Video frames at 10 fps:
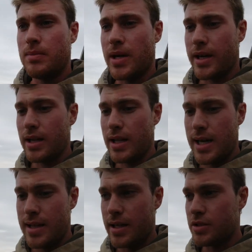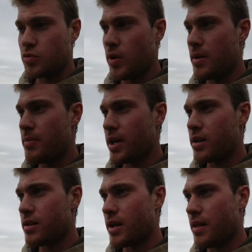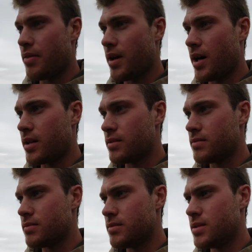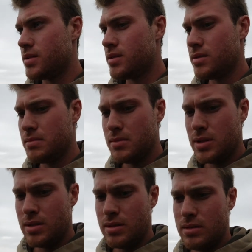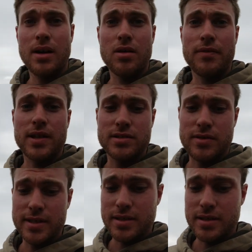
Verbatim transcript: not gonna lie, that is way bigger than I thought. I don't know if that's the right